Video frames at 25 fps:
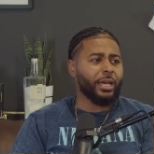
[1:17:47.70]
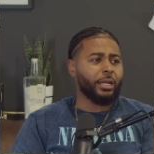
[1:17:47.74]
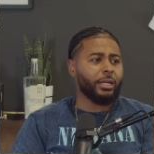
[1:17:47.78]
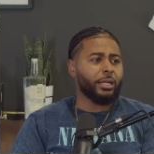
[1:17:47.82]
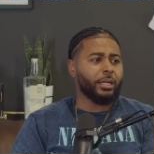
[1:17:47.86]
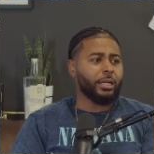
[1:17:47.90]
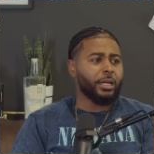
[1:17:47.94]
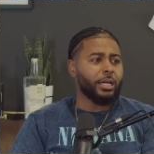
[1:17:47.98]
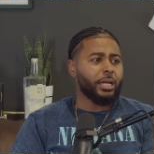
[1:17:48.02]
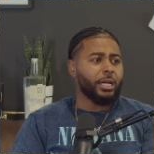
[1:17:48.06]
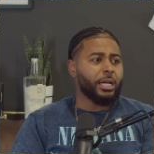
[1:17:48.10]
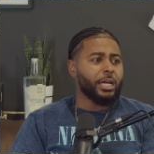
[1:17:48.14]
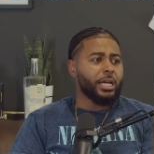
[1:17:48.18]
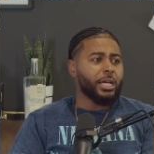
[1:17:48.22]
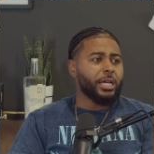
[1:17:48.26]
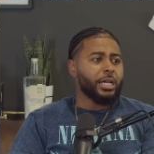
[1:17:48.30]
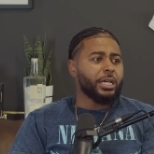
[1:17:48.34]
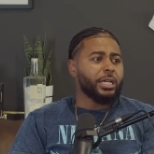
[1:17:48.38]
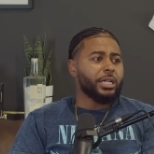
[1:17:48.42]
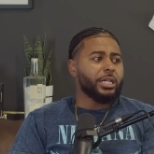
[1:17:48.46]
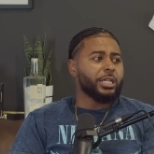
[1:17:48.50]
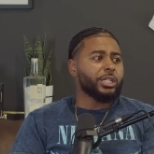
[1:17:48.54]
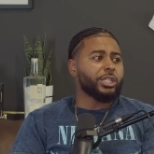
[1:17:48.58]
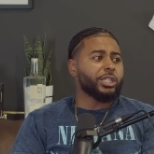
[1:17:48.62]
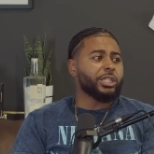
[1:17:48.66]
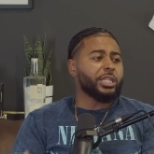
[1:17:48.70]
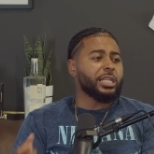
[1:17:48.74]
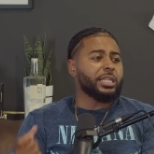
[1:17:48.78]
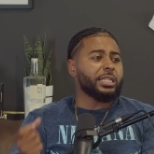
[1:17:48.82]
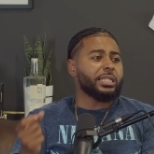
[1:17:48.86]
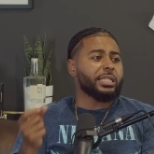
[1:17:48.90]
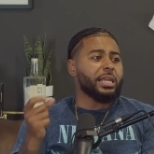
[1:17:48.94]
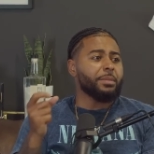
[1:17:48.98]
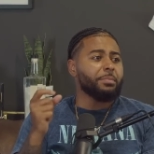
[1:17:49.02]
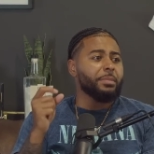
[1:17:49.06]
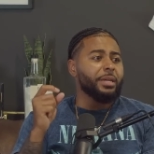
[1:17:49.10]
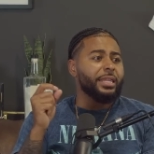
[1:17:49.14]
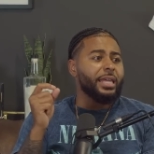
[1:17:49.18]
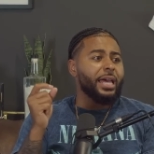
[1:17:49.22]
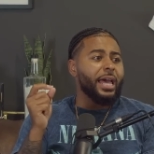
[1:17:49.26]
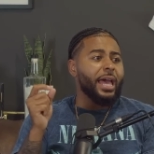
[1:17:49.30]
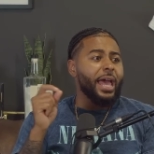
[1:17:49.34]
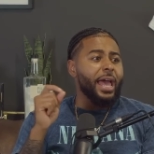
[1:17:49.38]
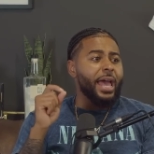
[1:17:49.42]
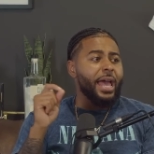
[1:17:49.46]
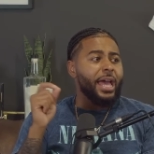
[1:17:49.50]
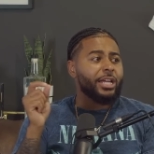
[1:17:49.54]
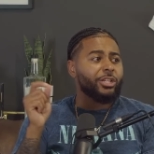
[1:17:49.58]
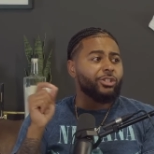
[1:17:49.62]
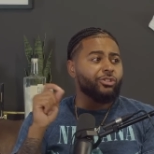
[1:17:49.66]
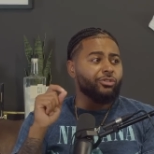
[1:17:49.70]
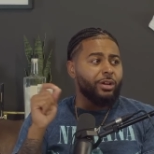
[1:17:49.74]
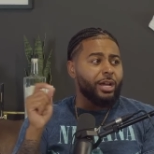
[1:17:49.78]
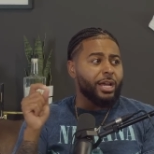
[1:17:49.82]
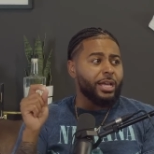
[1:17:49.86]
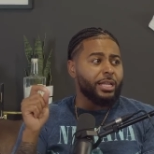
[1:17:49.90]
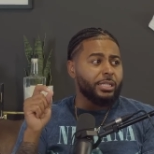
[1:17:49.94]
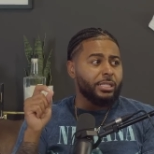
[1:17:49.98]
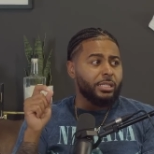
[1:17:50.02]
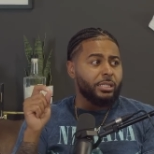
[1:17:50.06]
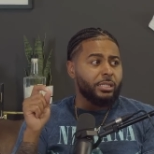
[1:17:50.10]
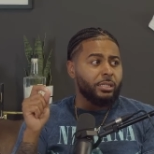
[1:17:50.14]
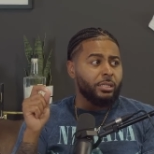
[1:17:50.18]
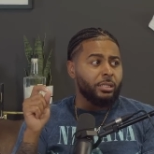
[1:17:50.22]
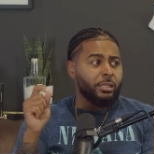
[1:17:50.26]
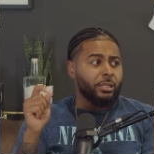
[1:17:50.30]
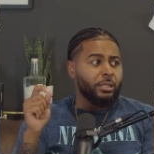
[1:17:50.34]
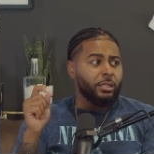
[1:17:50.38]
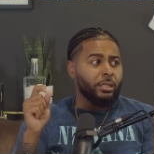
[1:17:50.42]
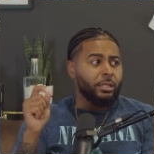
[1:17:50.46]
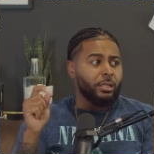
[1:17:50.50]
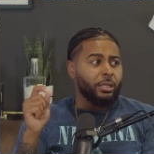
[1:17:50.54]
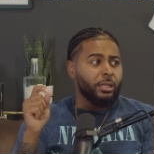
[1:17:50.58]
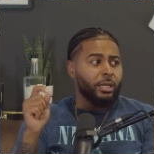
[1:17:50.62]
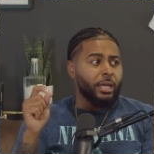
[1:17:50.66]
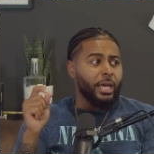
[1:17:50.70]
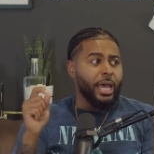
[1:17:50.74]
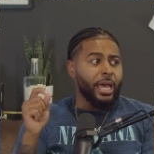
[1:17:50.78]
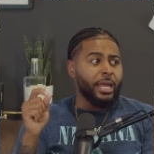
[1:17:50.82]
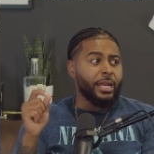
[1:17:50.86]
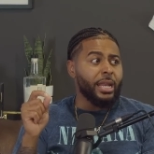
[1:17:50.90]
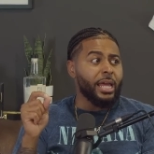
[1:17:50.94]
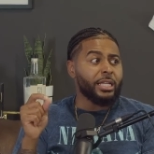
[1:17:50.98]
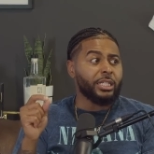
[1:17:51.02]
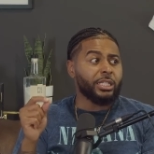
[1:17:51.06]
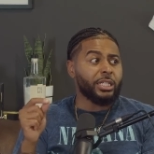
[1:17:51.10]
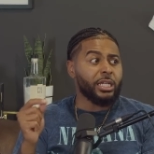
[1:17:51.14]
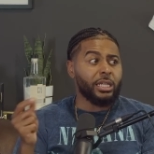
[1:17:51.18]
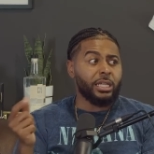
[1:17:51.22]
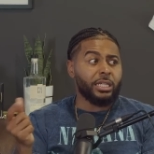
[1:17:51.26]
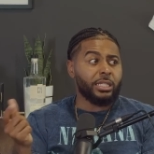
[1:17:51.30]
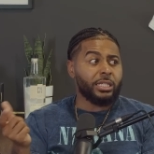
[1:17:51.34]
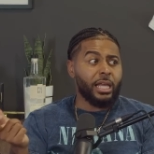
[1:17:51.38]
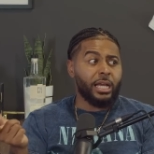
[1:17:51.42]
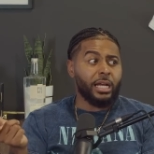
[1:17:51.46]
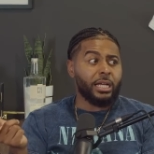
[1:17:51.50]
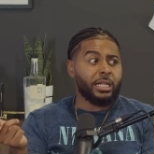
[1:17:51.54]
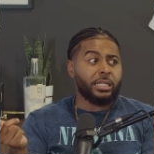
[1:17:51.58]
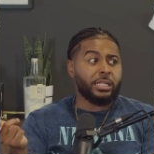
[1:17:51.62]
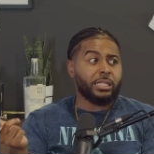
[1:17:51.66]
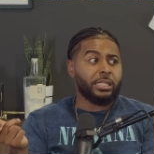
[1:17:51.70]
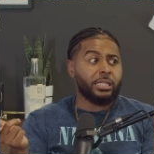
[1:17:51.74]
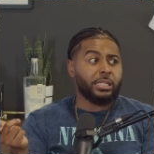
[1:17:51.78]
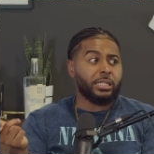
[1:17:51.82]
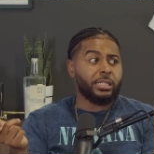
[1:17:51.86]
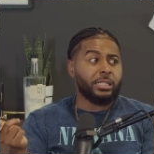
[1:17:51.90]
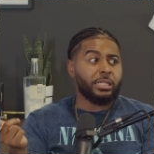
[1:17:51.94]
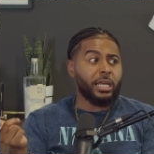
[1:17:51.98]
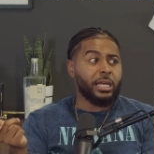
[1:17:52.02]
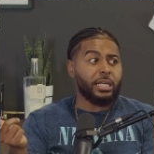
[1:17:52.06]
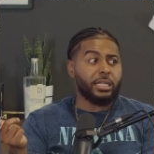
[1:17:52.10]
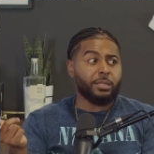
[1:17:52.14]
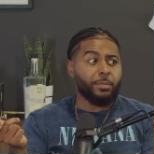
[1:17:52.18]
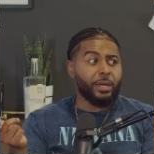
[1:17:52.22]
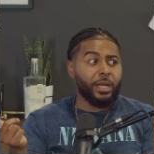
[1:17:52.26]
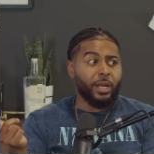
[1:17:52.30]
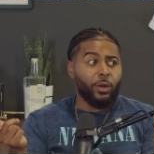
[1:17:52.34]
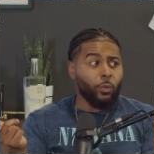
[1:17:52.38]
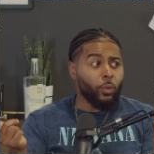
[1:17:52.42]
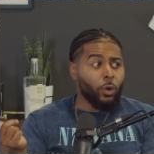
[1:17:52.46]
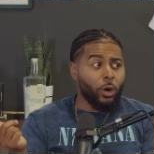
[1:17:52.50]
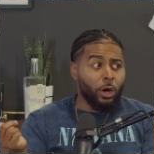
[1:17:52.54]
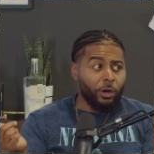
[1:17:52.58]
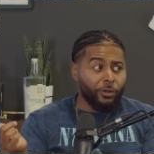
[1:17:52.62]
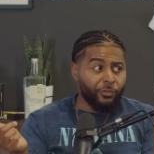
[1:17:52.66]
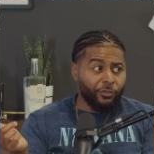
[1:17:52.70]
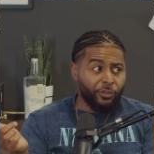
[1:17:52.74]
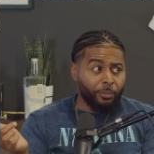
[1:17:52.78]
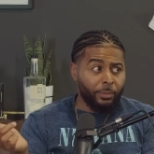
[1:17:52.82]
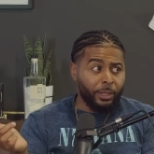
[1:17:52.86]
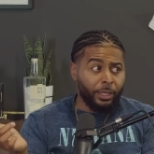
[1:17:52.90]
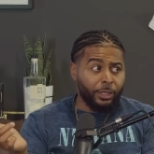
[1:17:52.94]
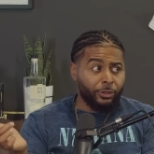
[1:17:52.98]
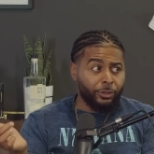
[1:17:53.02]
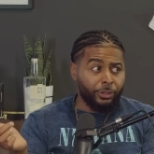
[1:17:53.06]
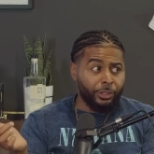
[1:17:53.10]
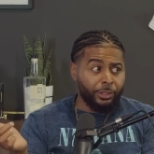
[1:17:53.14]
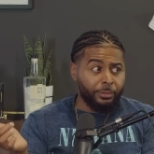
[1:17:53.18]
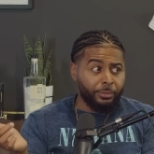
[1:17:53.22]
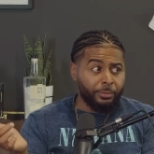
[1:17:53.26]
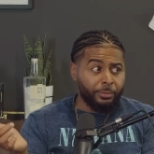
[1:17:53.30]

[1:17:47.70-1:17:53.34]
at? She sent me the address, and that shit is like a 6-minute walk from my crib.